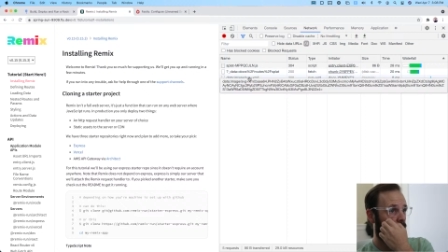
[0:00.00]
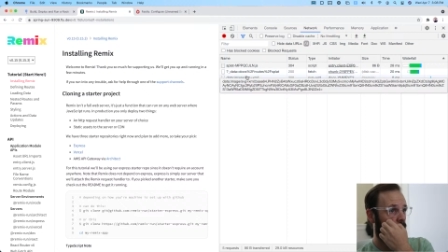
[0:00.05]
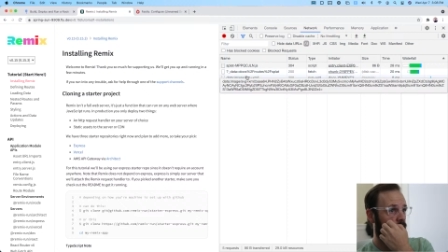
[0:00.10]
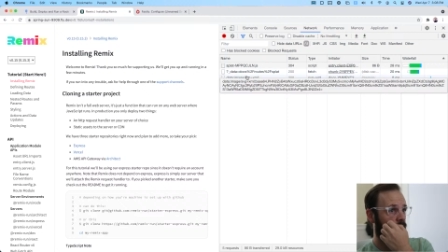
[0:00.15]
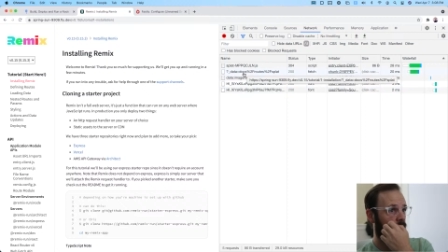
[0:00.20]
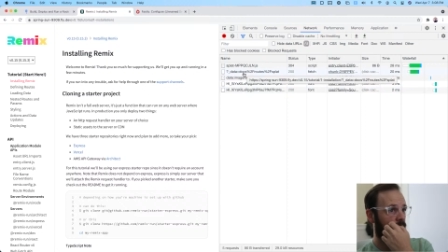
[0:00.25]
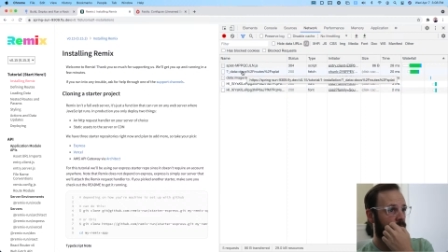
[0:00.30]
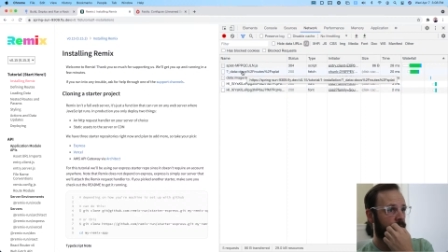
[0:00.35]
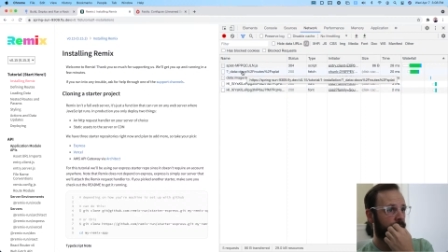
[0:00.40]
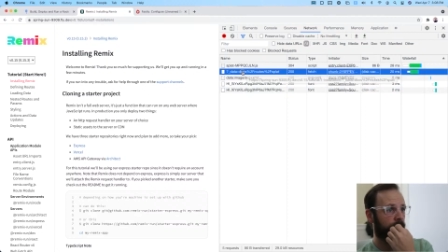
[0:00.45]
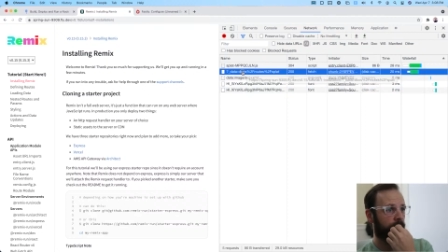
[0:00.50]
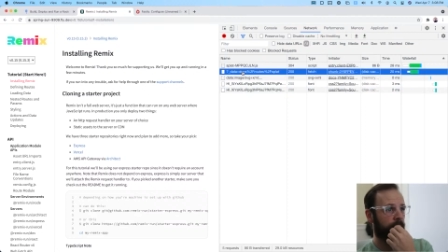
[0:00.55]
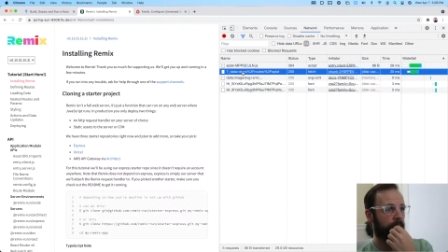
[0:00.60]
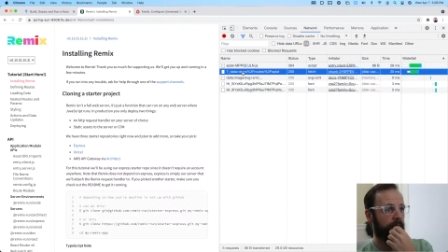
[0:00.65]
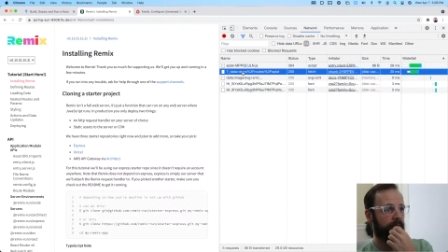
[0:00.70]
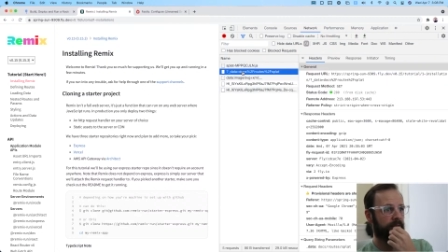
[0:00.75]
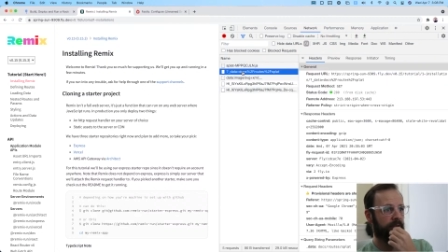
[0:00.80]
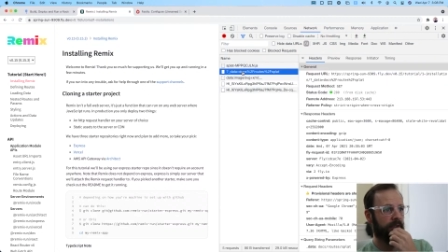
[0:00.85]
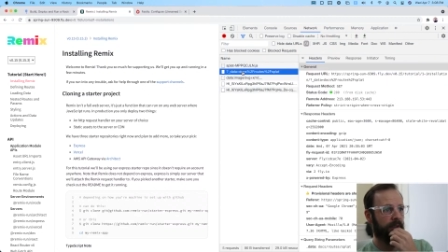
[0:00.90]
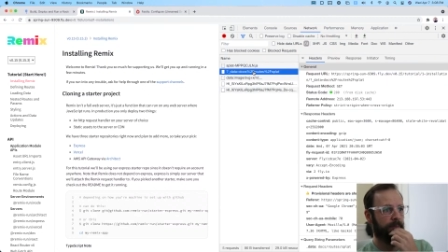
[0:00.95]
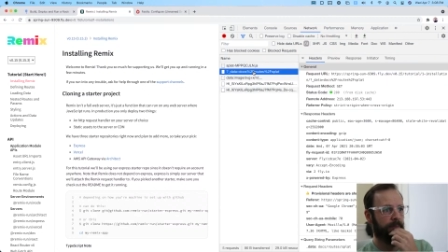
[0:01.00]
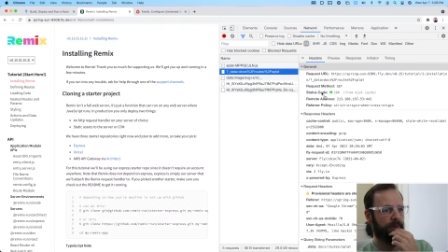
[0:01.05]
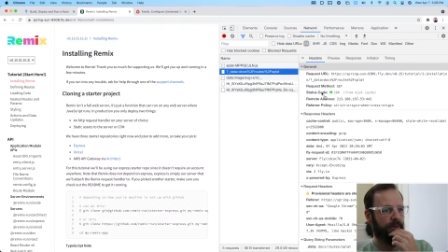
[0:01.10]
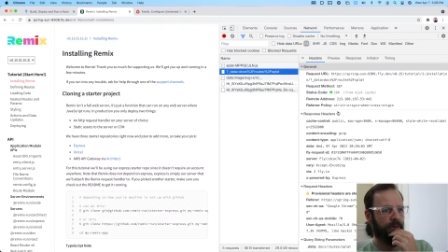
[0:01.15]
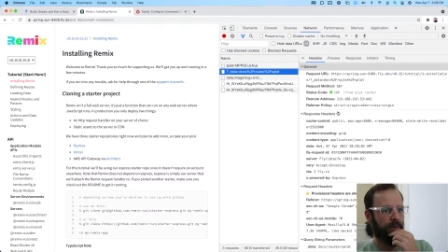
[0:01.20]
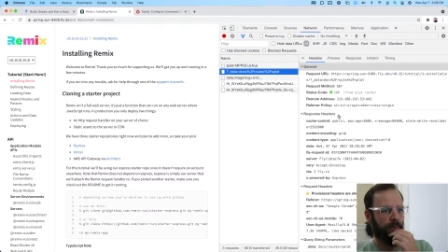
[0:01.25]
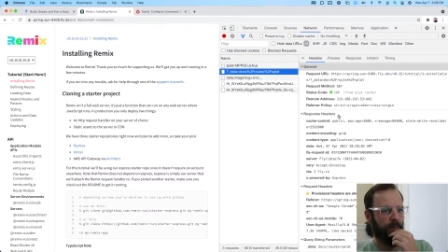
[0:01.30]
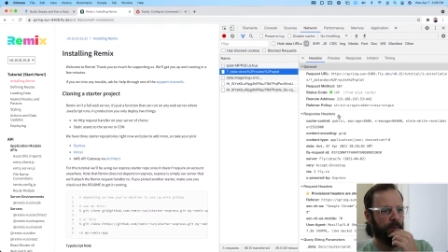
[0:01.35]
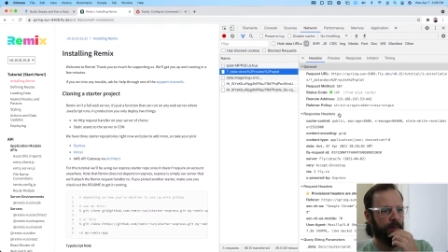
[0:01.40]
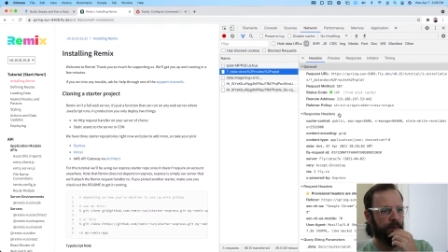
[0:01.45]
So this request comes
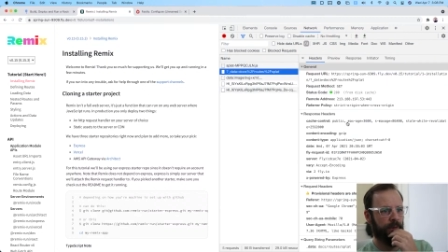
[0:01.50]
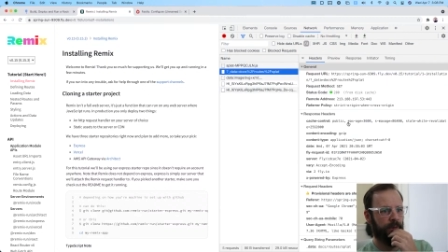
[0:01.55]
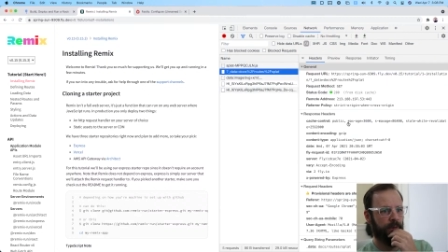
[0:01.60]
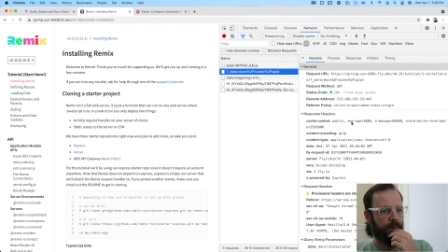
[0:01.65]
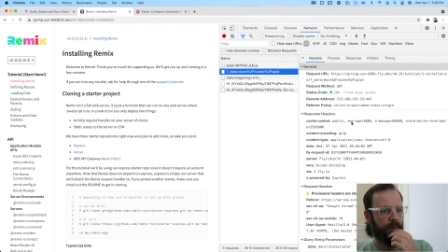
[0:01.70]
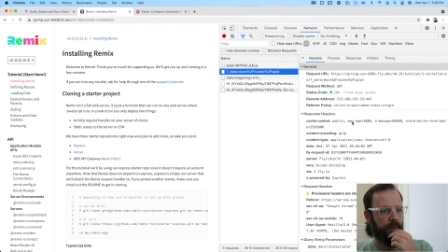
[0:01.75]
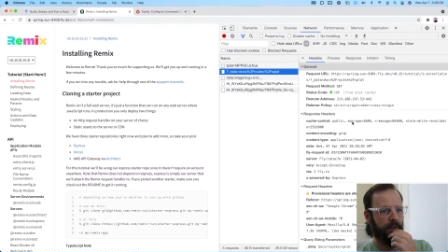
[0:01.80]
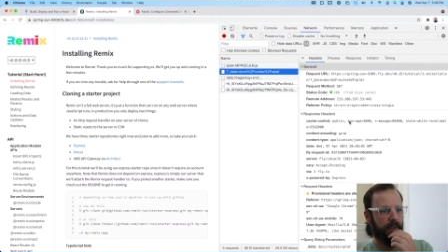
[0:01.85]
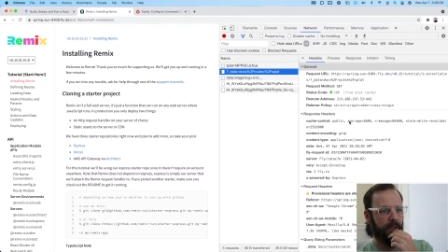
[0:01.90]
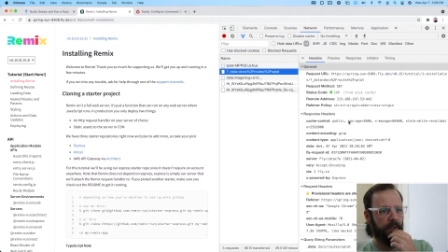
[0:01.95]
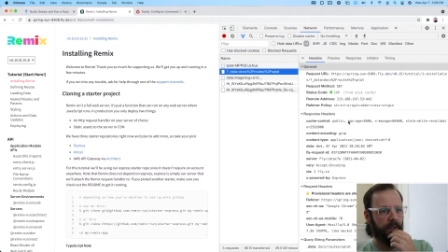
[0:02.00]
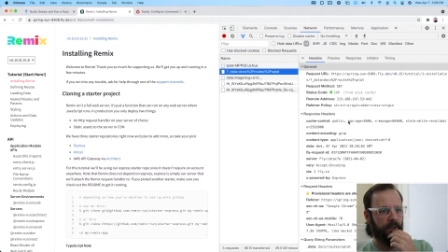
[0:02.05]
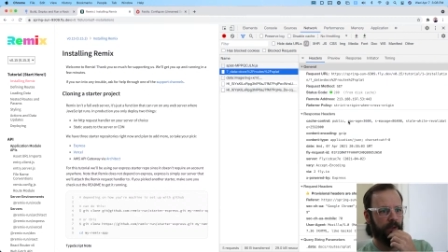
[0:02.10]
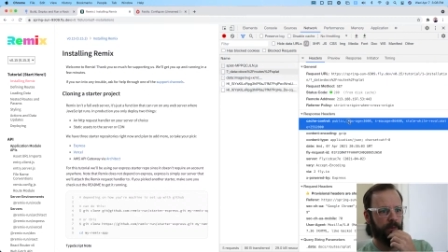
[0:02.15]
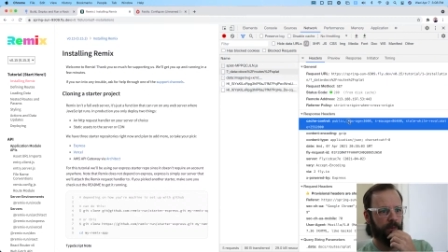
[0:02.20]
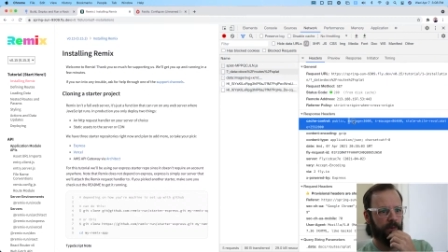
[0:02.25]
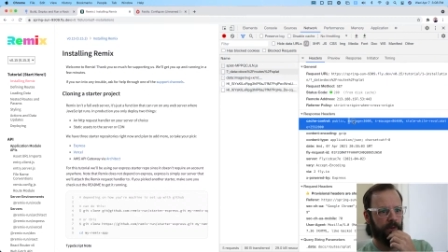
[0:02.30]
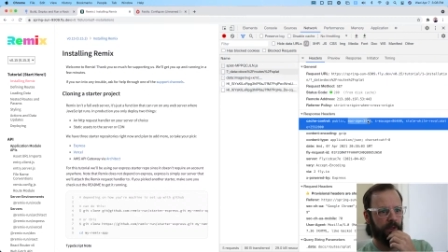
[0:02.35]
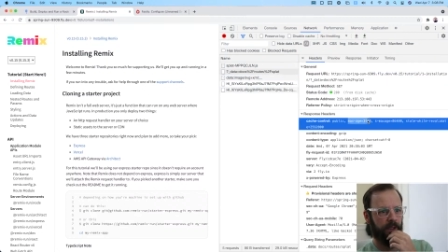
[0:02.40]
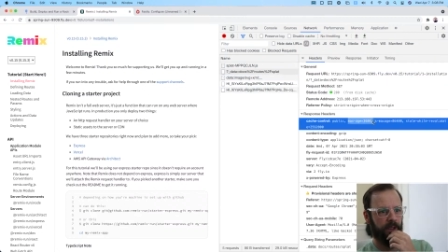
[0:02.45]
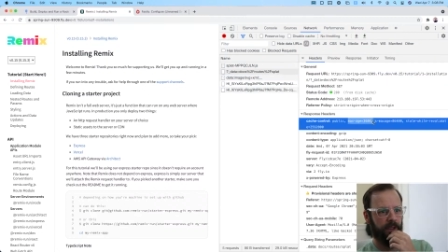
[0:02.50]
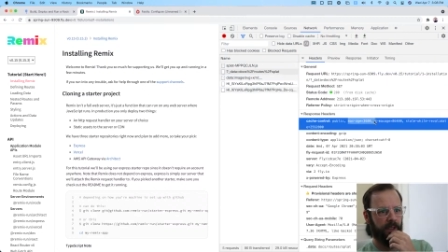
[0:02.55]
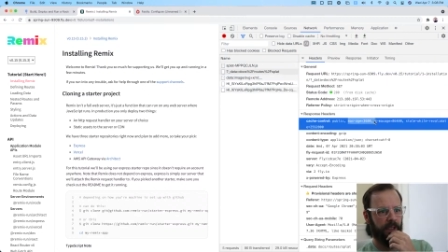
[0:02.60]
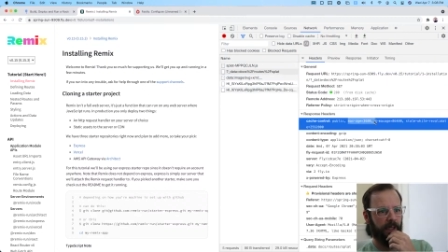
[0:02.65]
through and this one says,